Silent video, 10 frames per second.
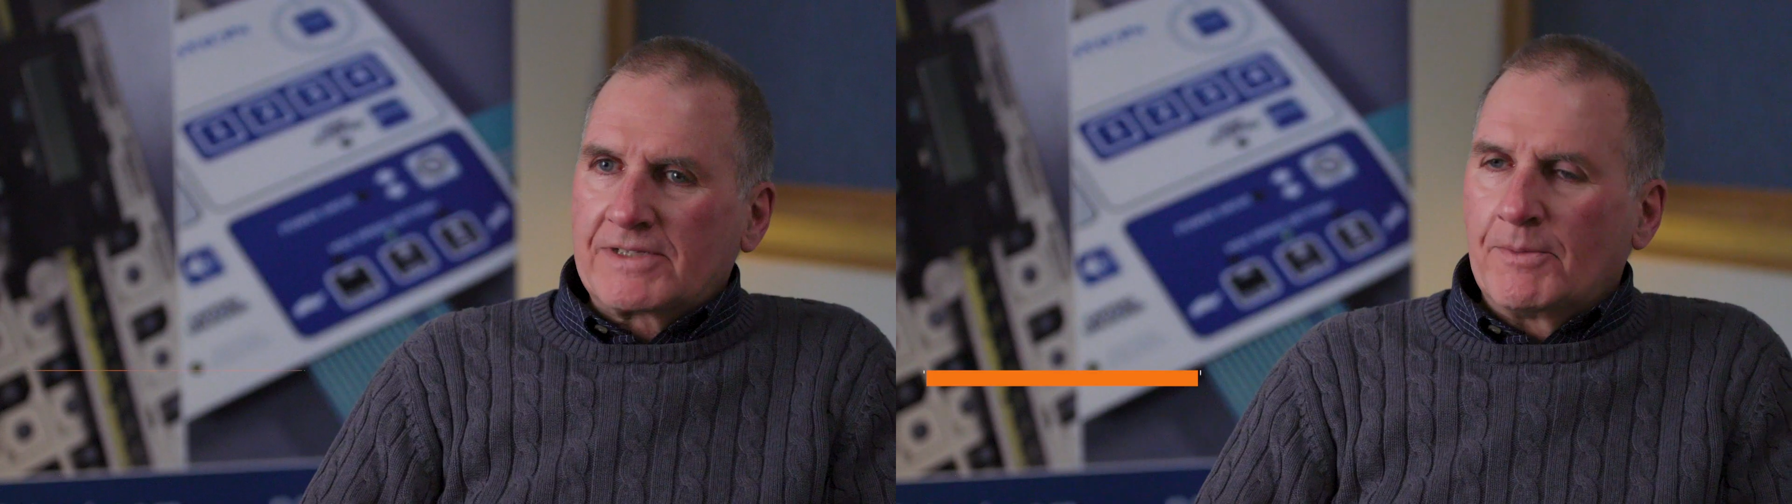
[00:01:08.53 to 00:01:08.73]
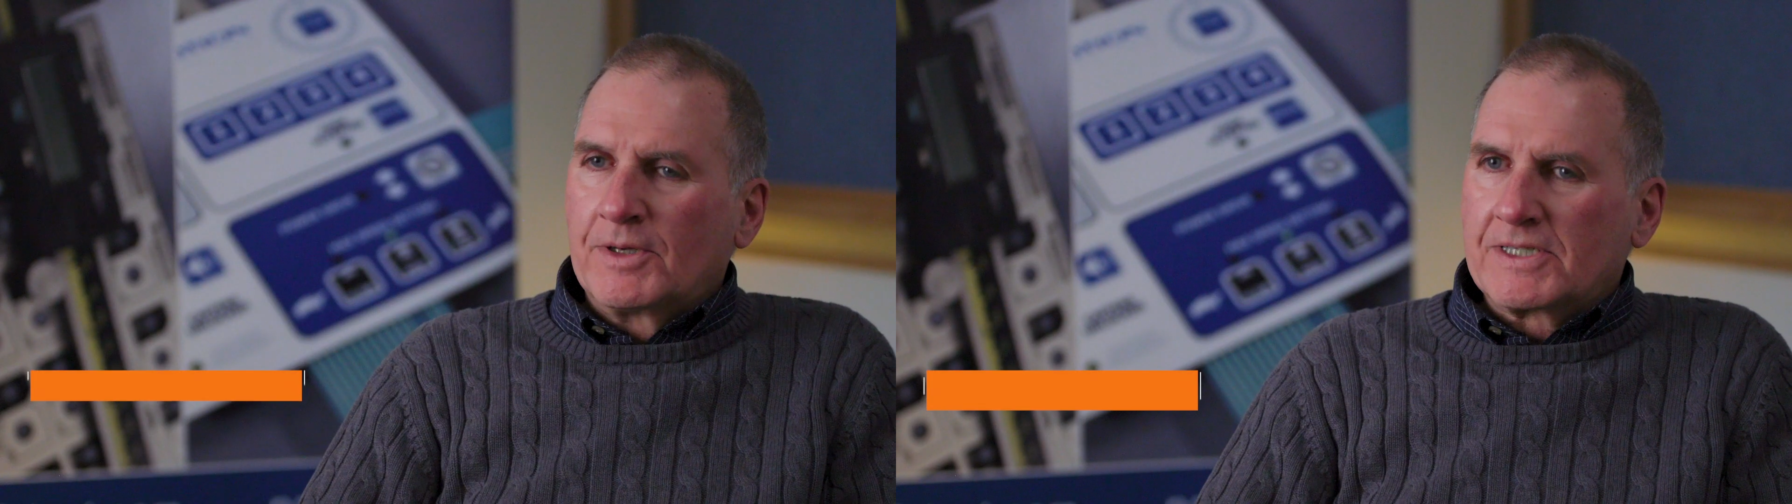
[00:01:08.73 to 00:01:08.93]

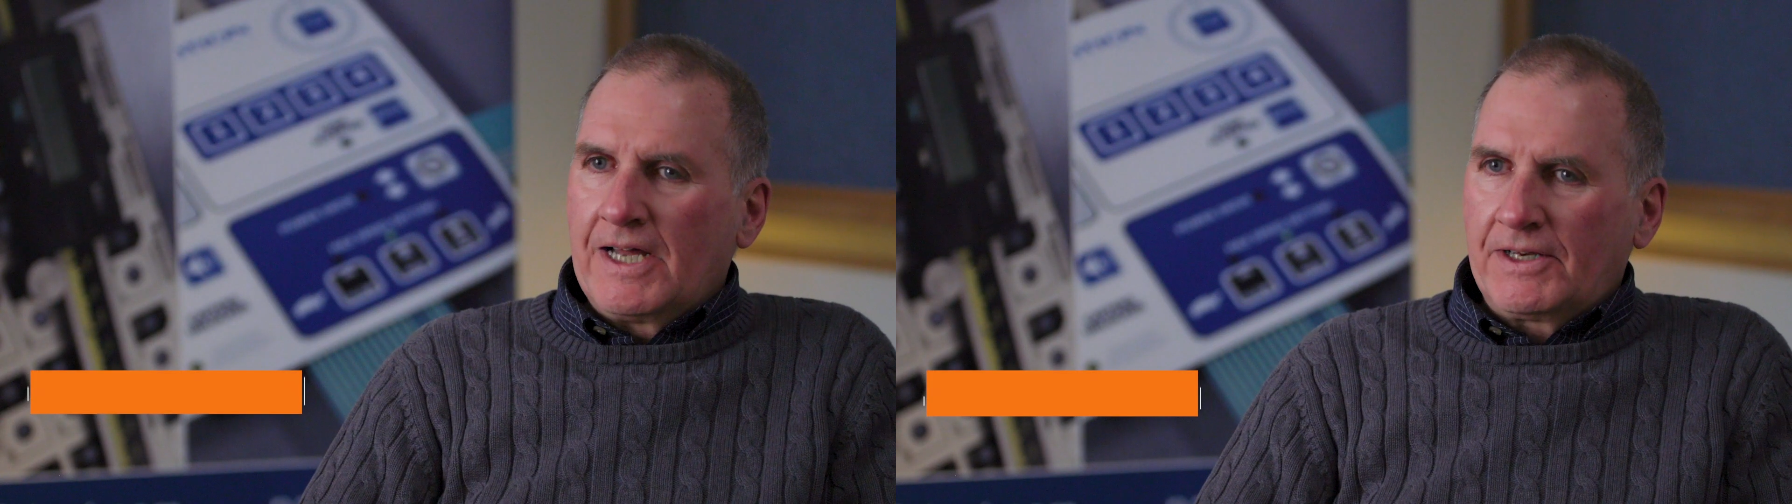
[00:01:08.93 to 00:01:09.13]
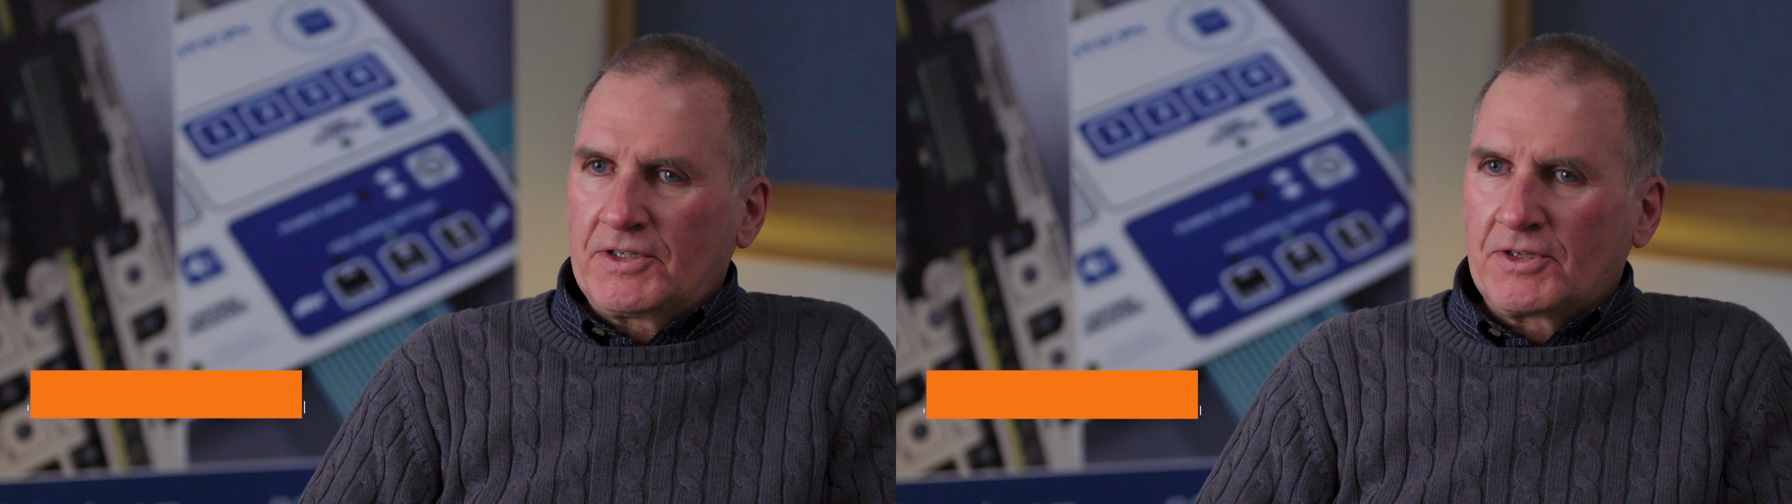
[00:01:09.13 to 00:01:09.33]
someone's
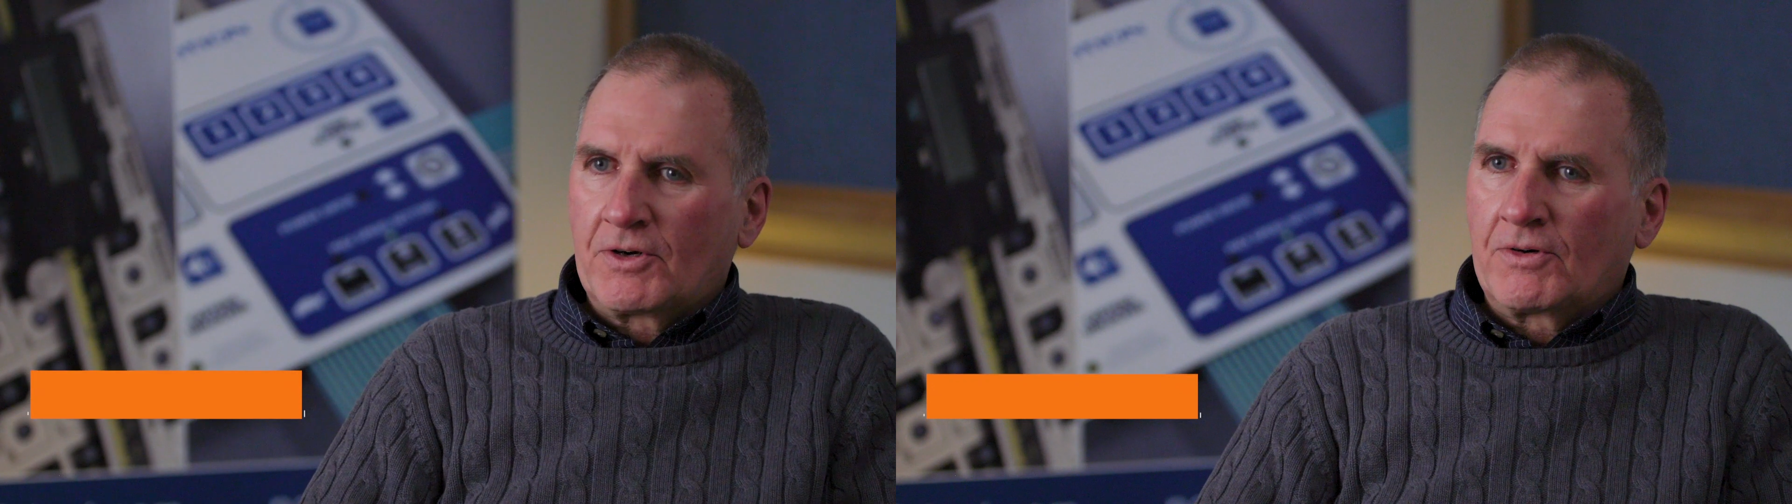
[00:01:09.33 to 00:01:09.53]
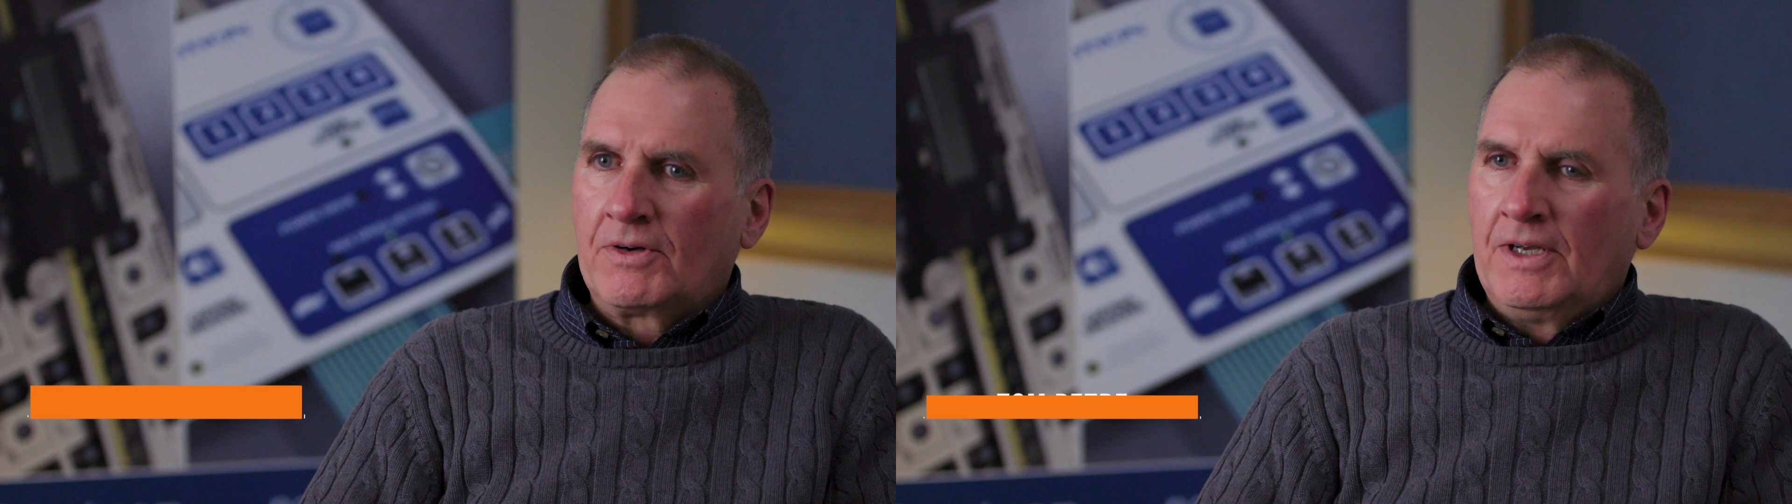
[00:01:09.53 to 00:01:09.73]
not
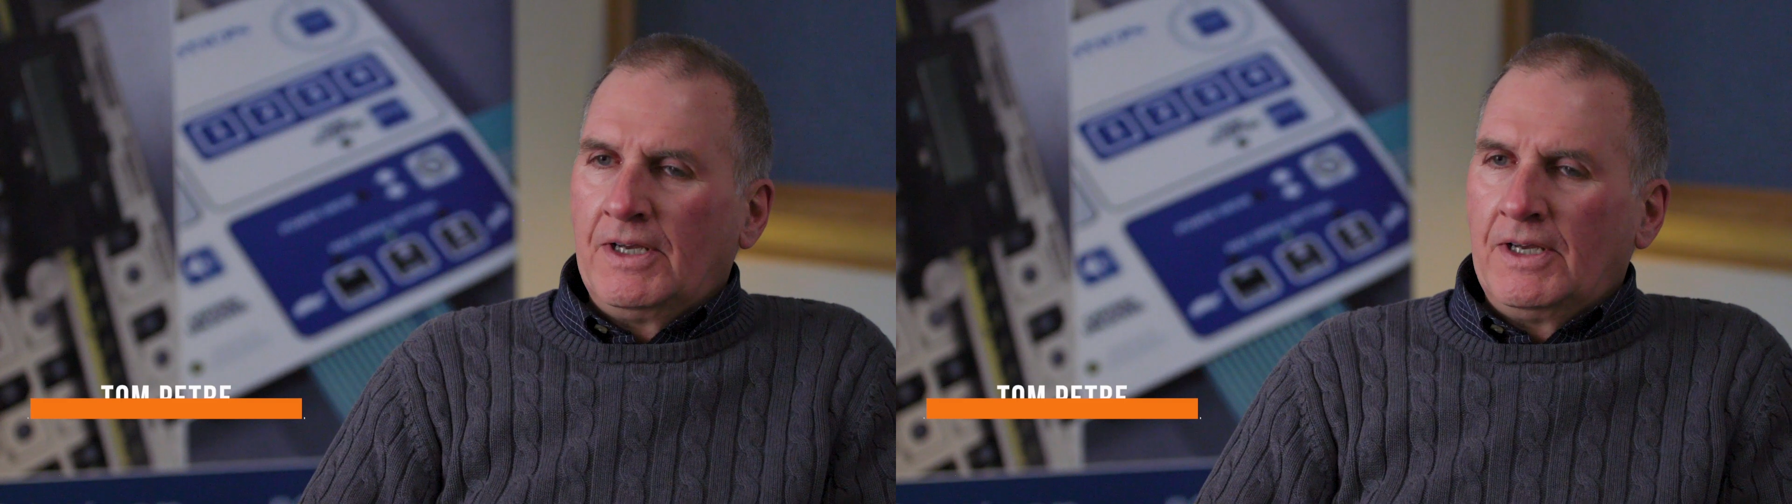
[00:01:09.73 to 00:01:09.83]
sure